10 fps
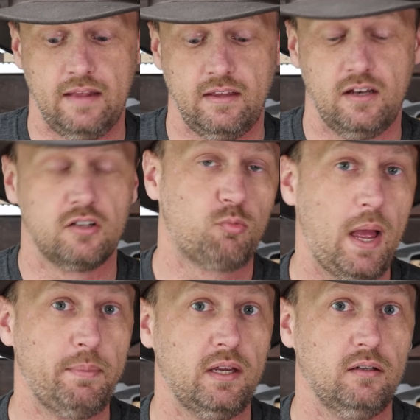and then his
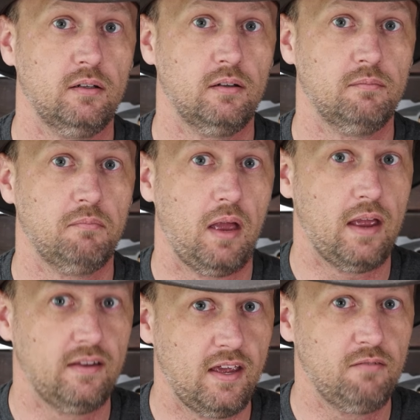webbing,
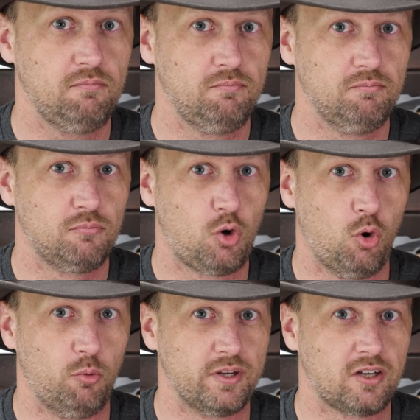and then
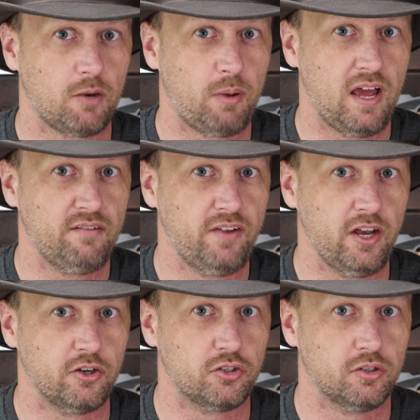cool, we can start planning to
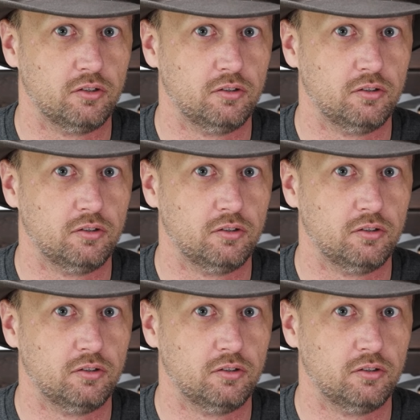finish.